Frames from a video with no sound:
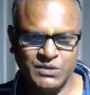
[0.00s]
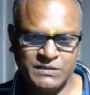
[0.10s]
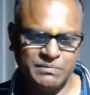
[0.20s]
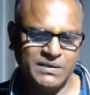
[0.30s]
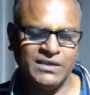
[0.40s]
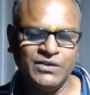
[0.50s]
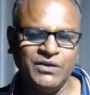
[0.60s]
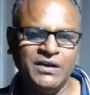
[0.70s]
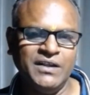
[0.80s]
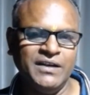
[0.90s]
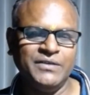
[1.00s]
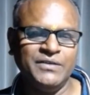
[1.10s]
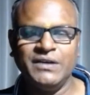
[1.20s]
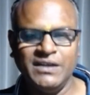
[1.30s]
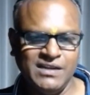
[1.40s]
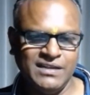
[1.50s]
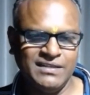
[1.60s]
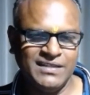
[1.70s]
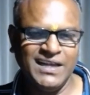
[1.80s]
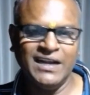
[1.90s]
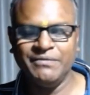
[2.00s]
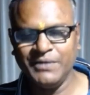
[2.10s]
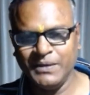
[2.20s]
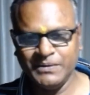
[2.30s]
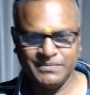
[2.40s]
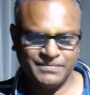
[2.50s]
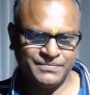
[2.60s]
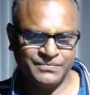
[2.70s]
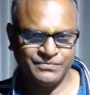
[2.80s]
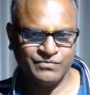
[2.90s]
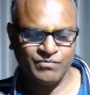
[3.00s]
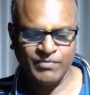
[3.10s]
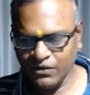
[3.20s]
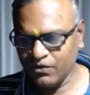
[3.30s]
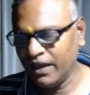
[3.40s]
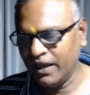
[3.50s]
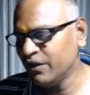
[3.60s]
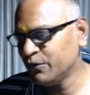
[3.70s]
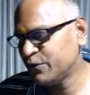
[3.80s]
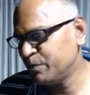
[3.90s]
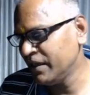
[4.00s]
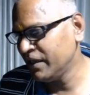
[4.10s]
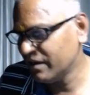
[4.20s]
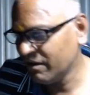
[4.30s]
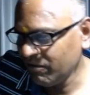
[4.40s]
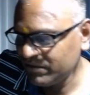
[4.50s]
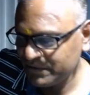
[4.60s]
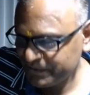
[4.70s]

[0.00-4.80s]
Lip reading: to speak your daily routine in that way. So can you speak now?